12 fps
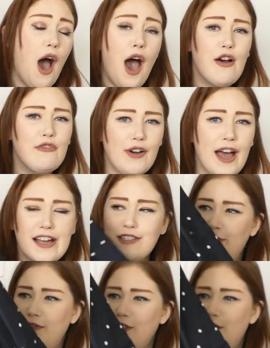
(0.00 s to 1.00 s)
perfect
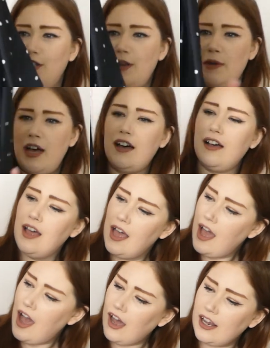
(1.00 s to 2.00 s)
for summer.
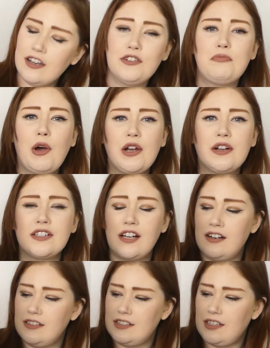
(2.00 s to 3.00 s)
I love polka
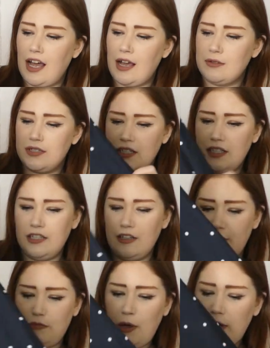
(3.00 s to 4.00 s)
dots, absolutely
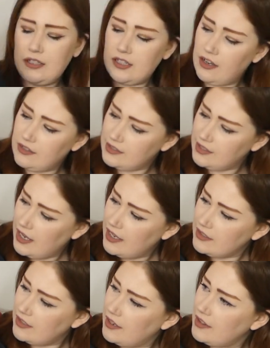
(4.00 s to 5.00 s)
love polka dots
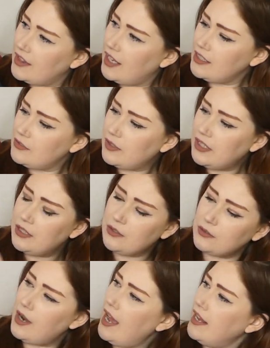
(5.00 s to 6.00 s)
so that's really
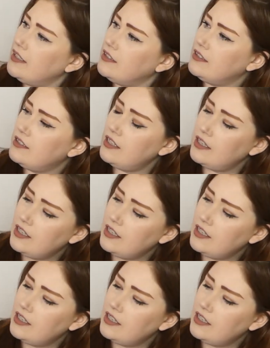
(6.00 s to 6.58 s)
cool and